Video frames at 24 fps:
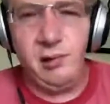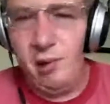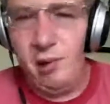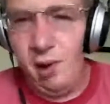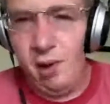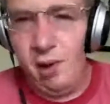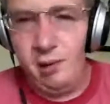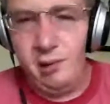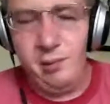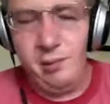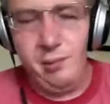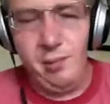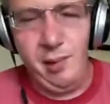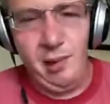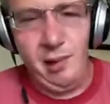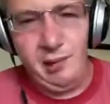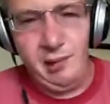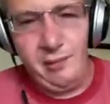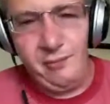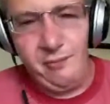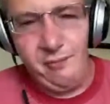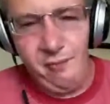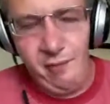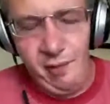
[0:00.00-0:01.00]
it's awesome and
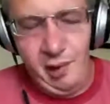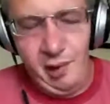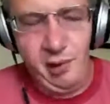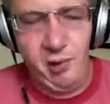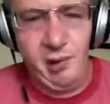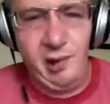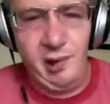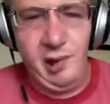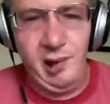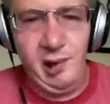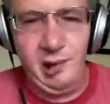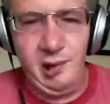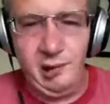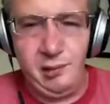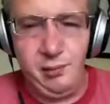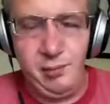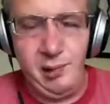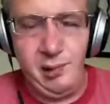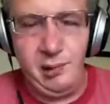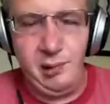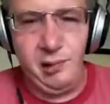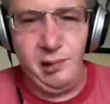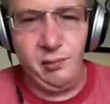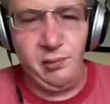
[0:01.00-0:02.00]
it's very
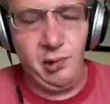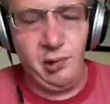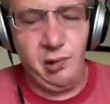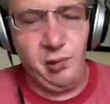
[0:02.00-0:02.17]
inexpensive.